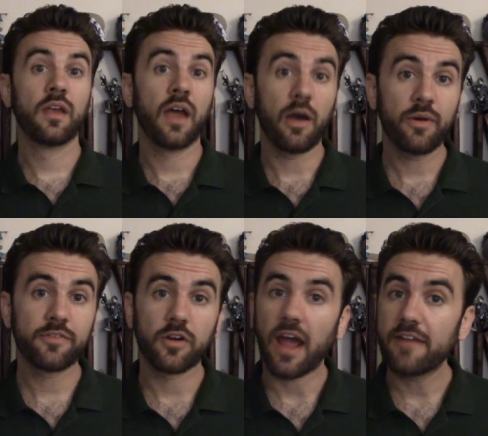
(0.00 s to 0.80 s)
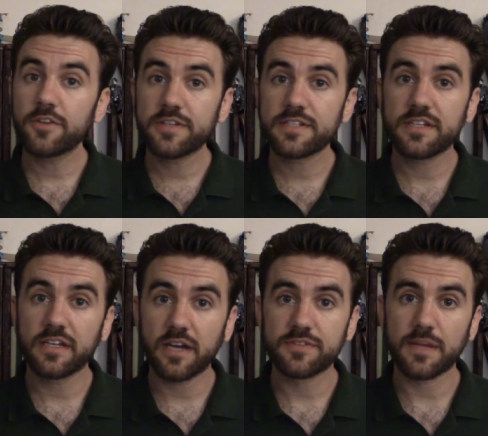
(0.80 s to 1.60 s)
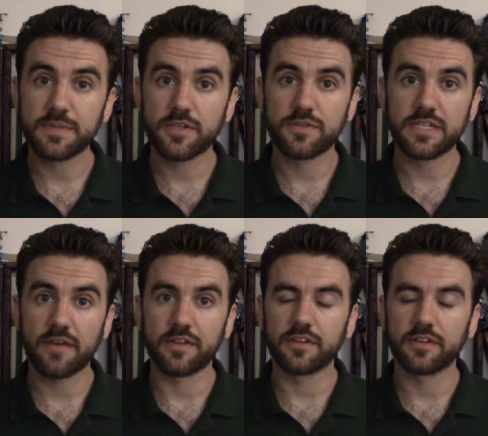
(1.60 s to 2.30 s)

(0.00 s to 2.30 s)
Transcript: However, after Disney announced Episode 7,